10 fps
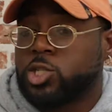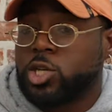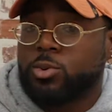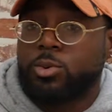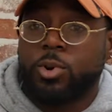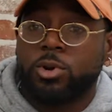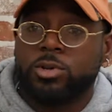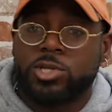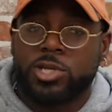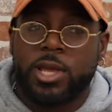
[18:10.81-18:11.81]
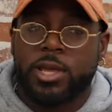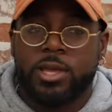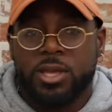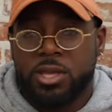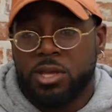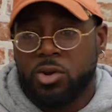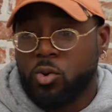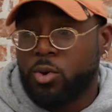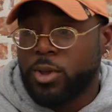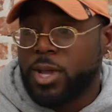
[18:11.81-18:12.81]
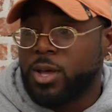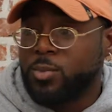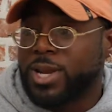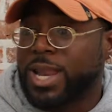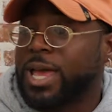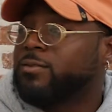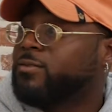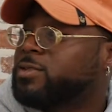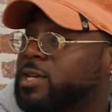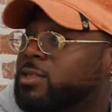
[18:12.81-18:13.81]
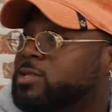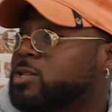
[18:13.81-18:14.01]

in general, bro. Just like growing up in life, South